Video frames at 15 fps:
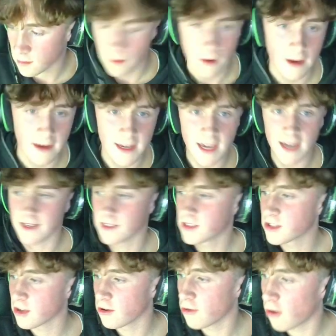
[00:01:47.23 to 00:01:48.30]
Okay,
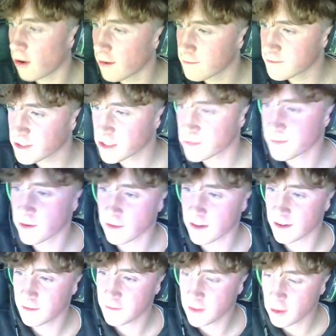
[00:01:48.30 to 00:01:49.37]
so I've just built the
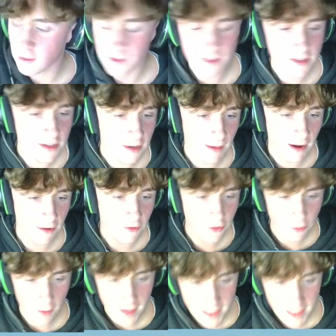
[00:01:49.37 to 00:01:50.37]
lift hill. It took about 20